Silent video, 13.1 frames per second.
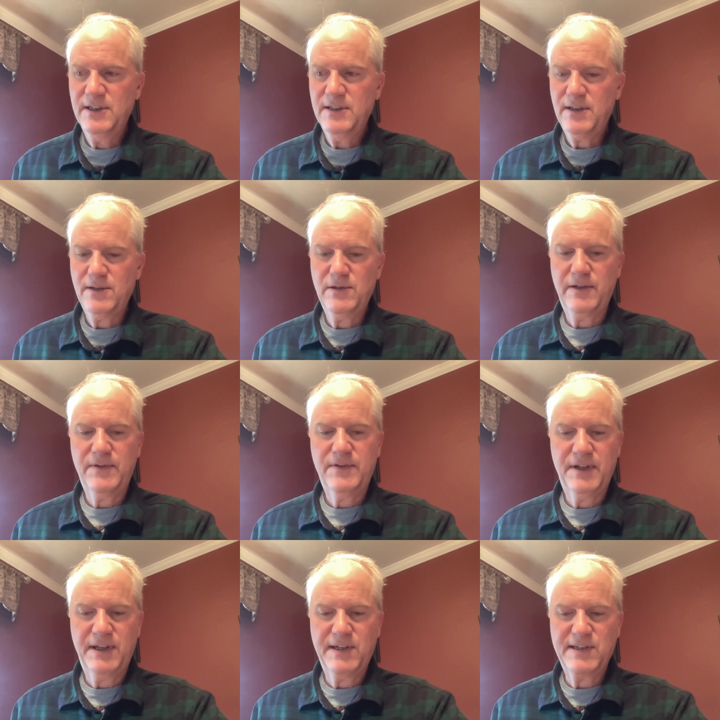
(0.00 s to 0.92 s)
They'll look at
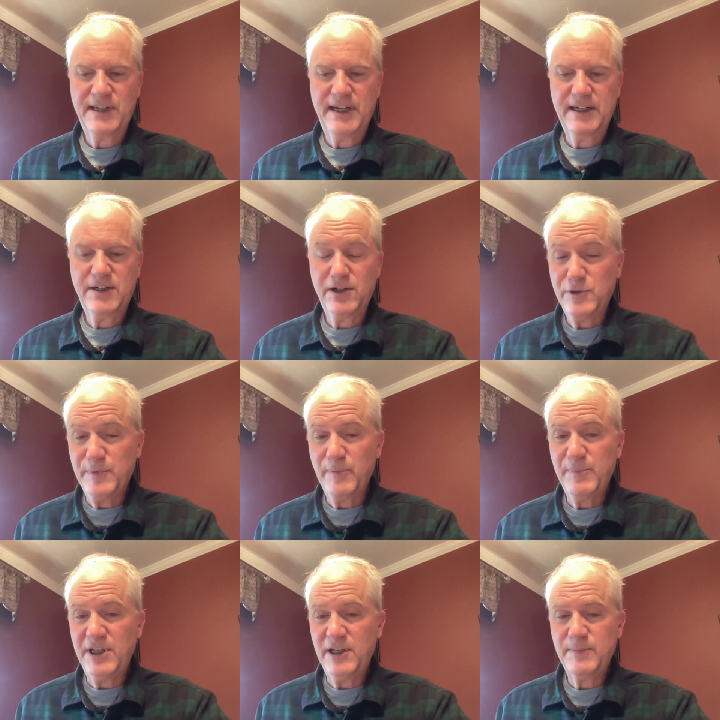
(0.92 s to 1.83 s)
things like could a
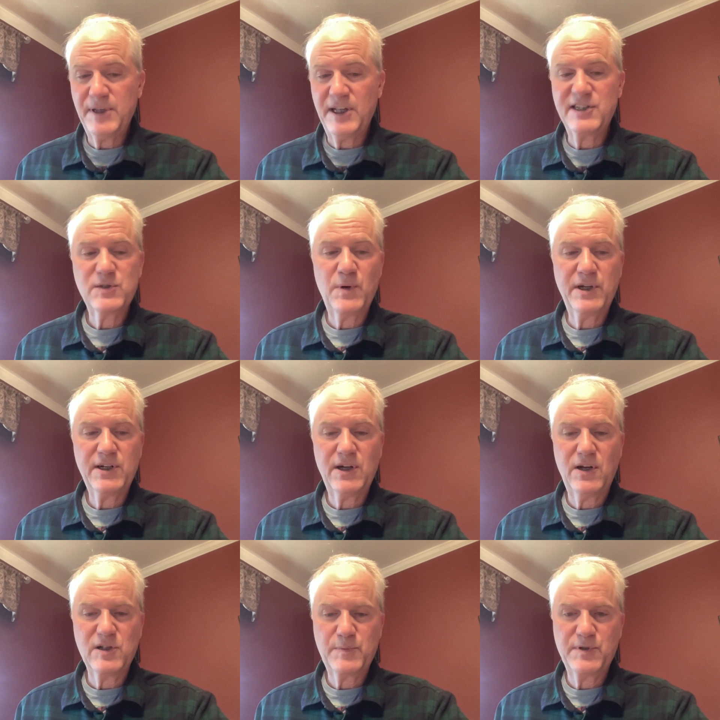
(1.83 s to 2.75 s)
human being place 20
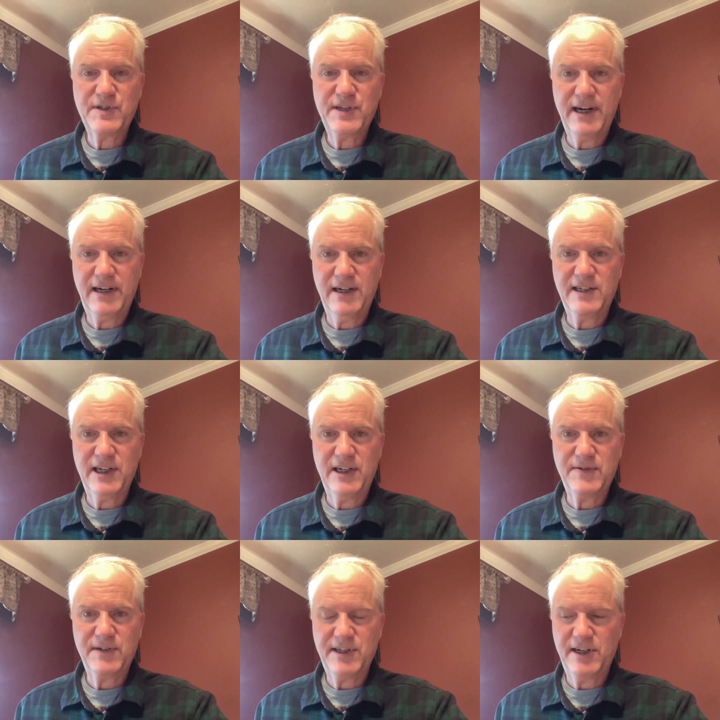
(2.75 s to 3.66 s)
calls per second, et
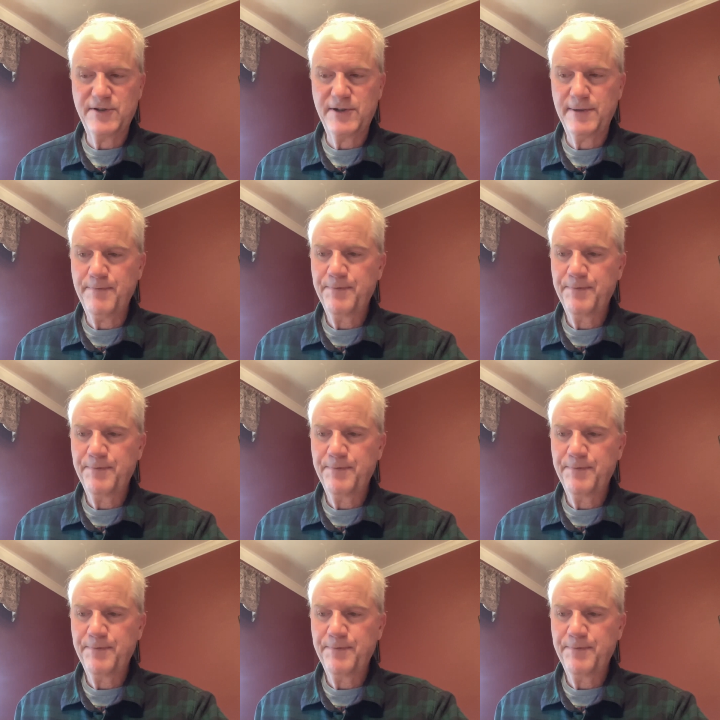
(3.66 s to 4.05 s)
cetera, et cetera.